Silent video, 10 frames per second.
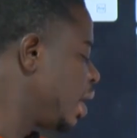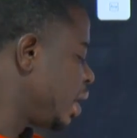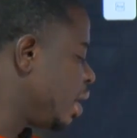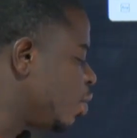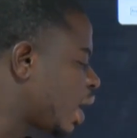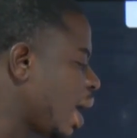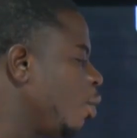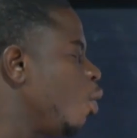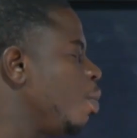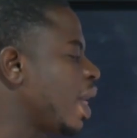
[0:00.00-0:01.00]
they will come
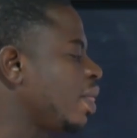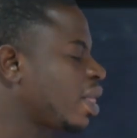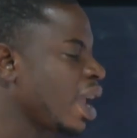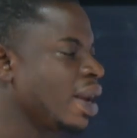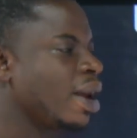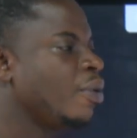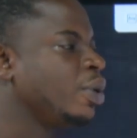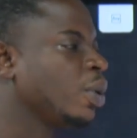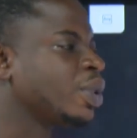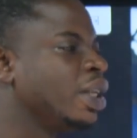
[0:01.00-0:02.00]
home and turn the
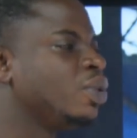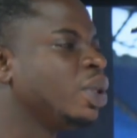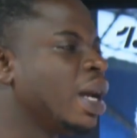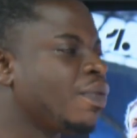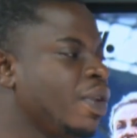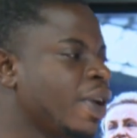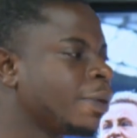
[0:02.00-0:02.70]
results into their favor.